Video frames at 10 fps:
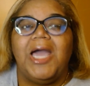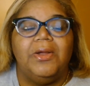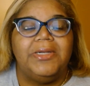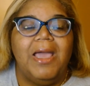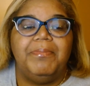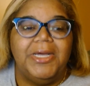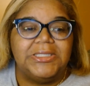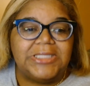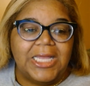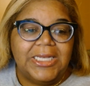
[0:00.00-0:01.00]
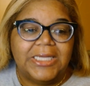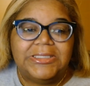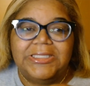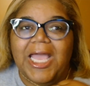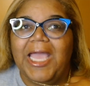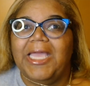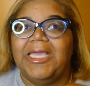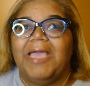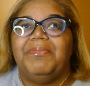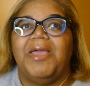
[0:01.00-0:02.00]
got on that bus that next day,
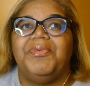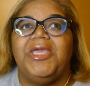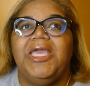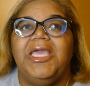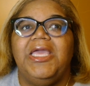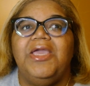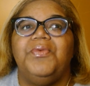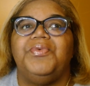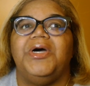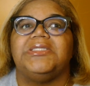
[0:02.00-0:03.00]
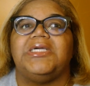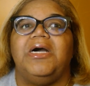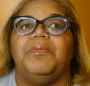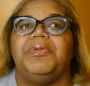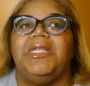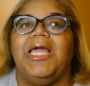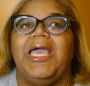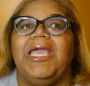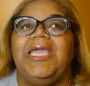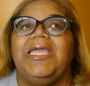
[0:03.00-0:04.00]
and baby, he was
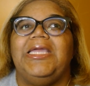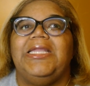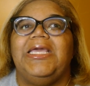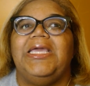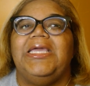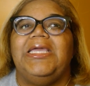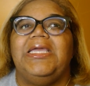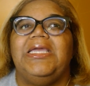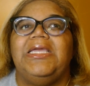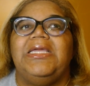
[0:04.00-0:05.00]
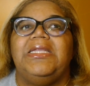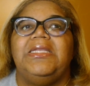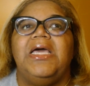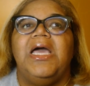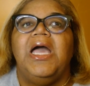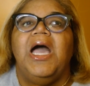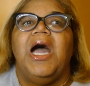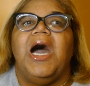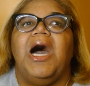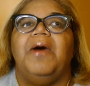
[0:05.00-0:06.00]
complaining
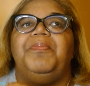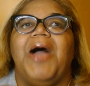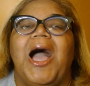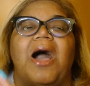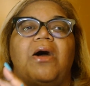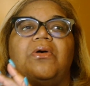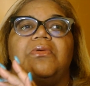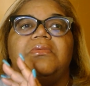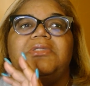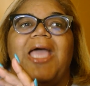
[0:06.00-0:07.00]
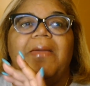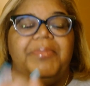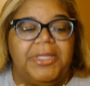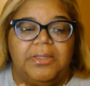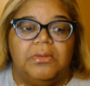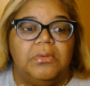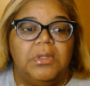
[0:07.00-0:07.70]
about that bill.